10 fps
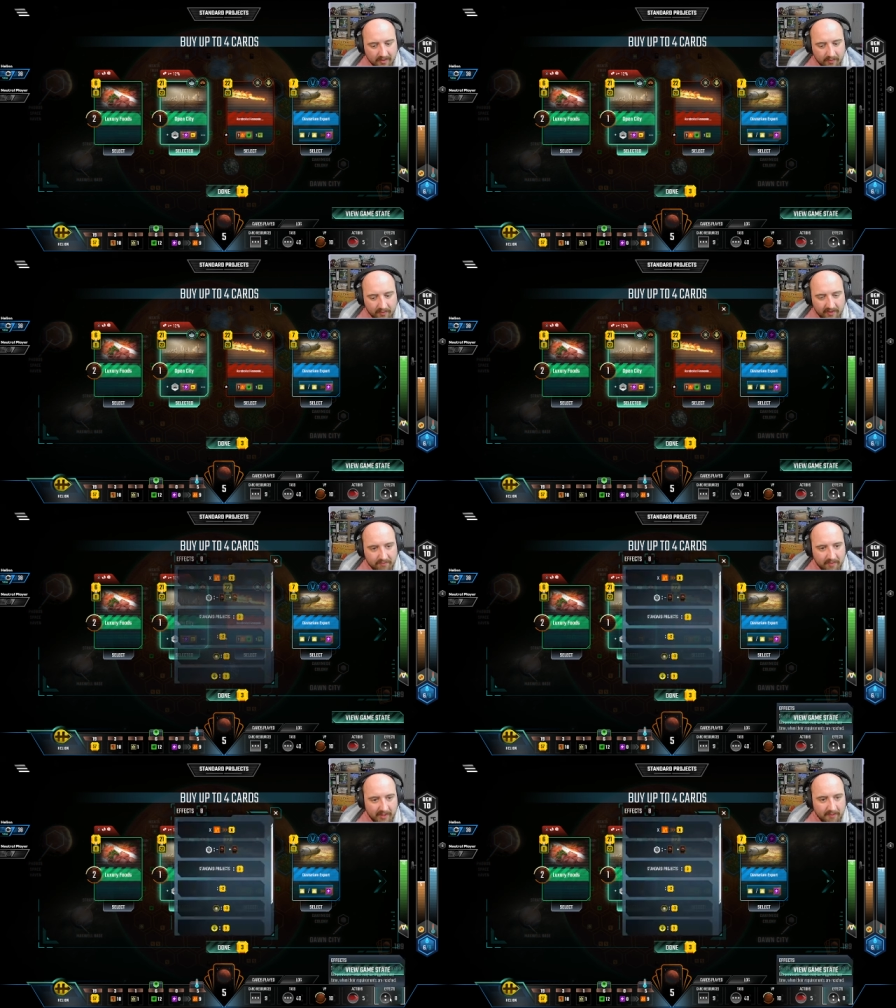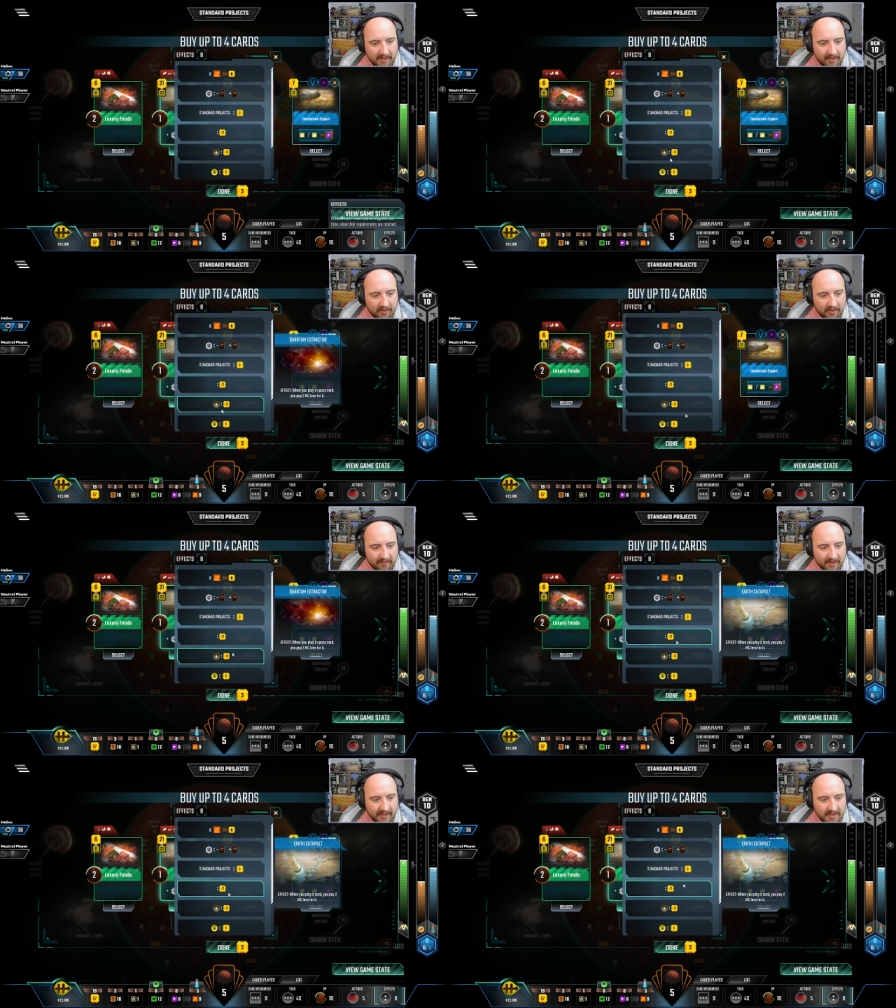We have money back on
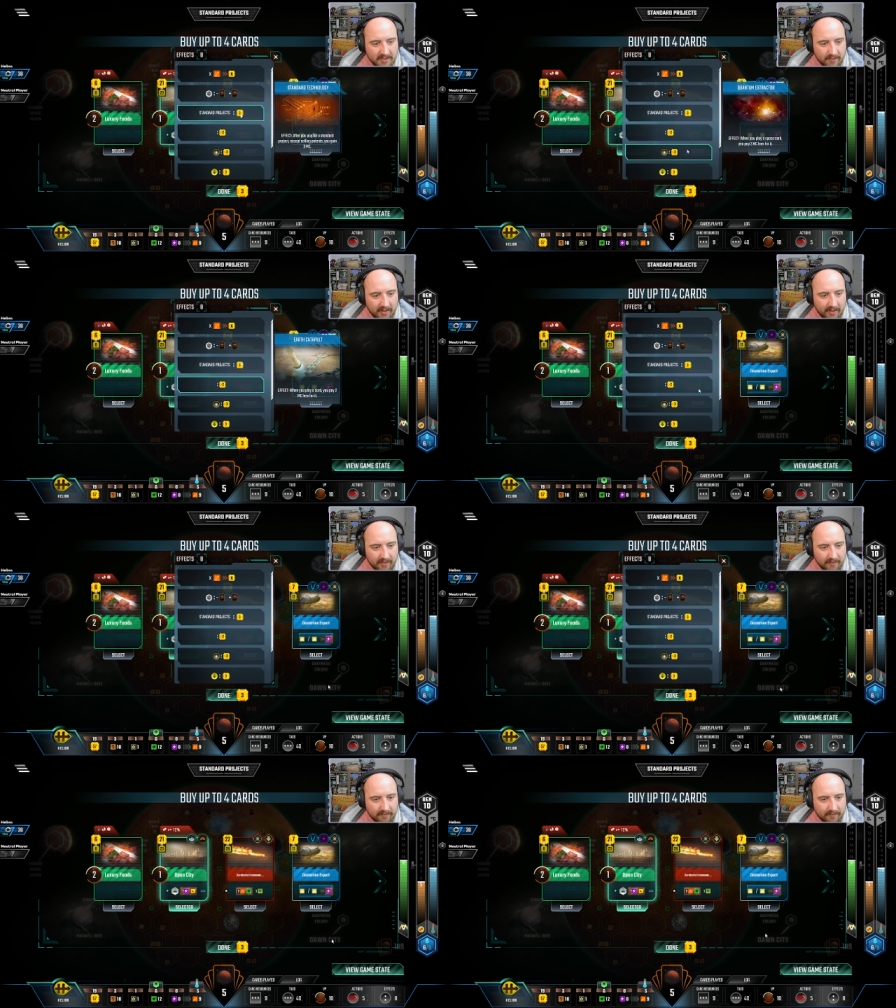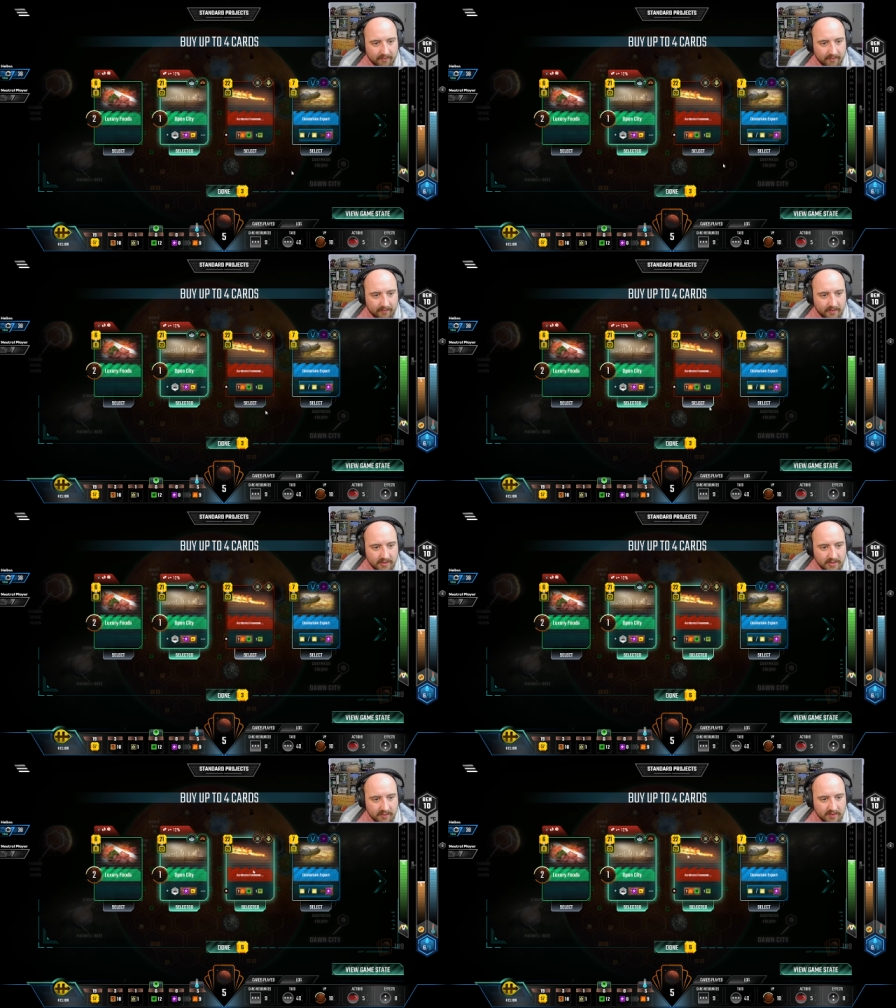events, right?
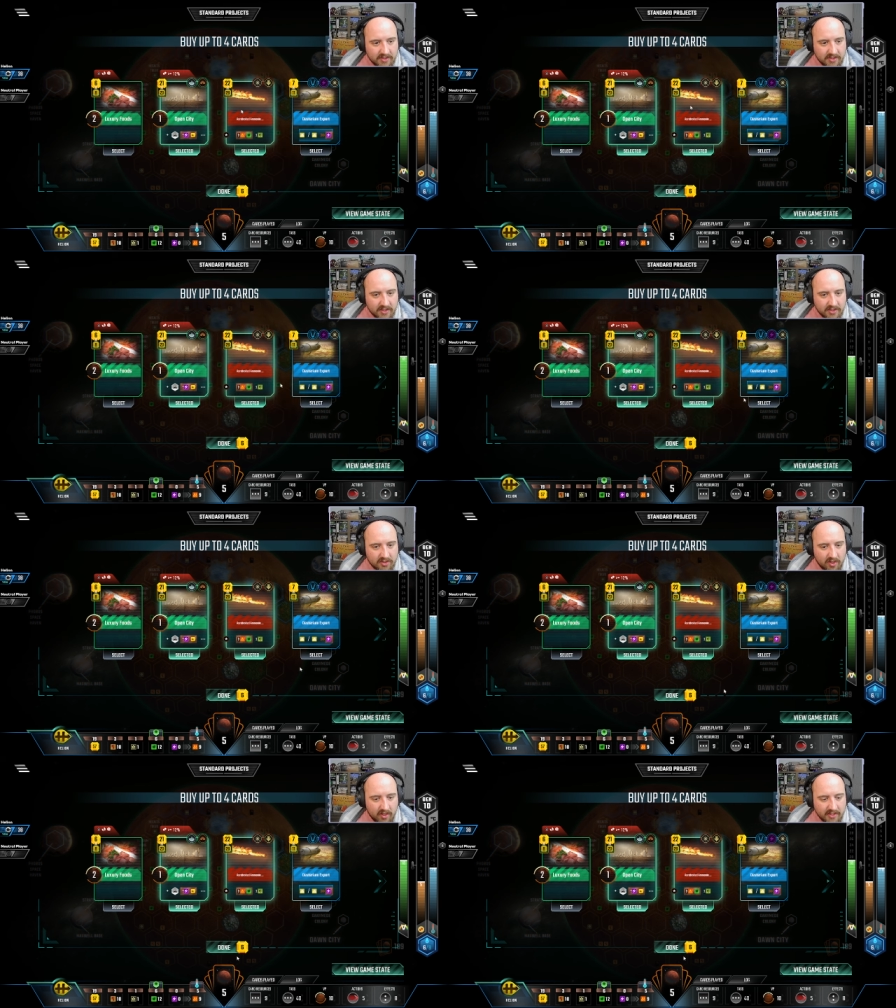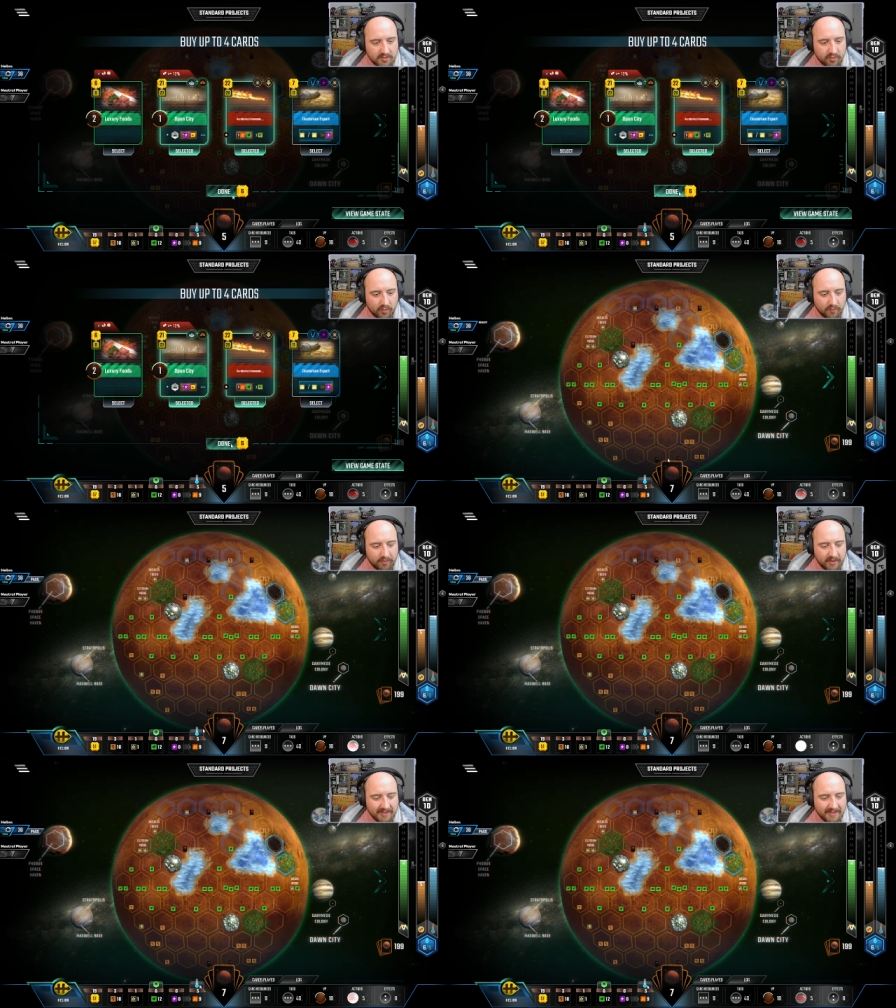So it's it's it's
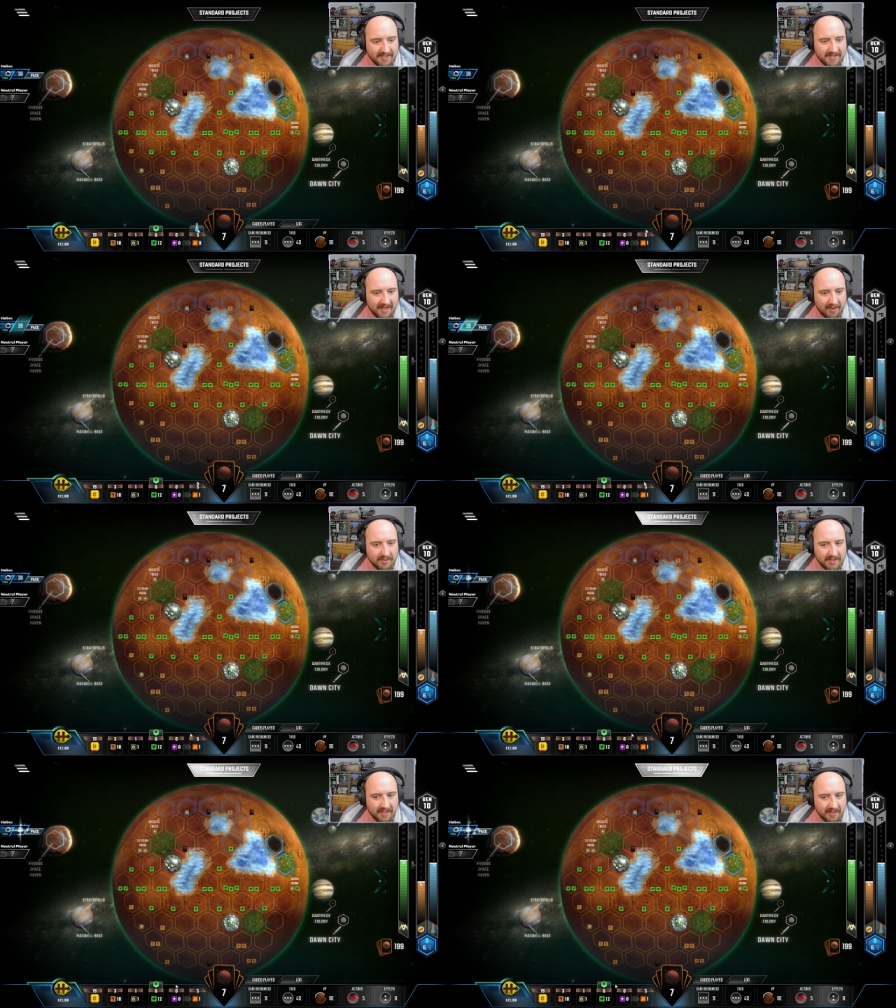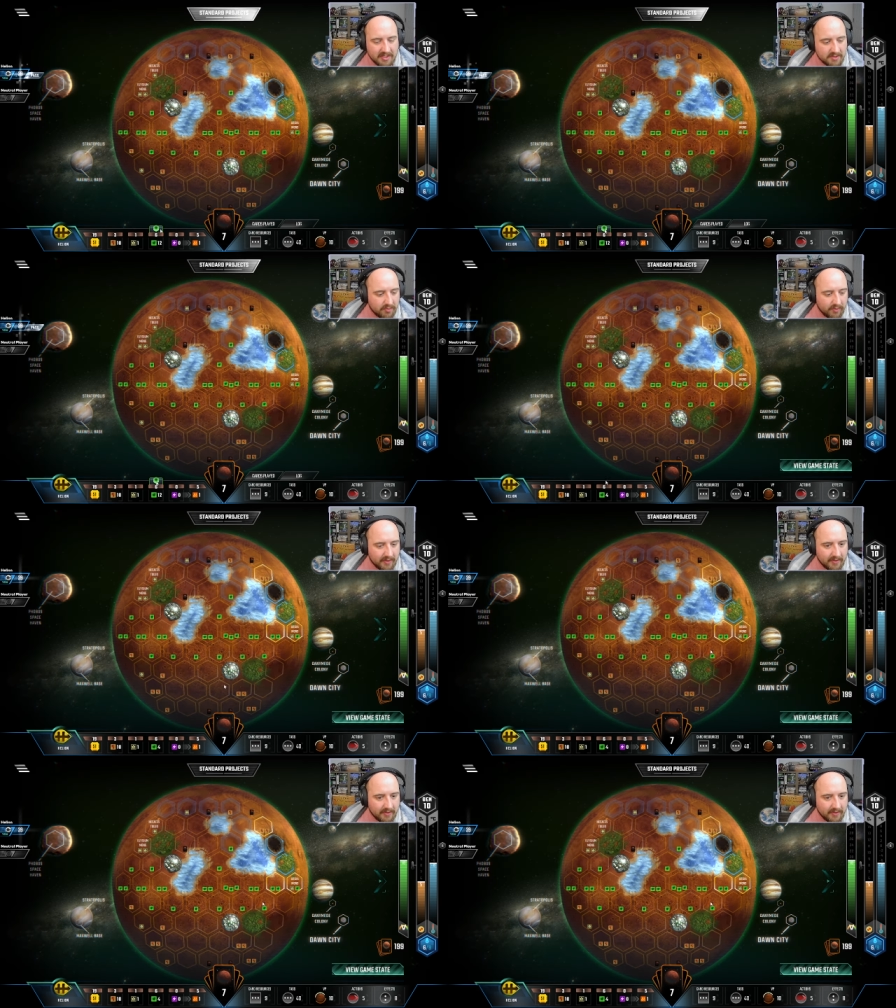pretty discounted at this point.